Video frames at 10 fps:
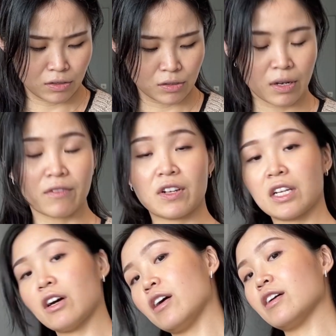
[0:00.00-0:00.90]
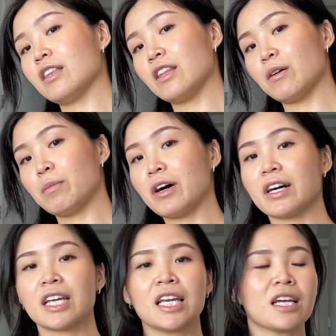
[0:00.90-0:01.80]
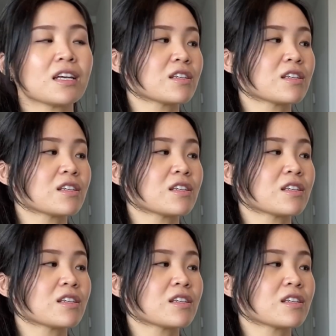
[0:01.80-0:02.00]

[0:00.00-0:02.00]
also evident on the body.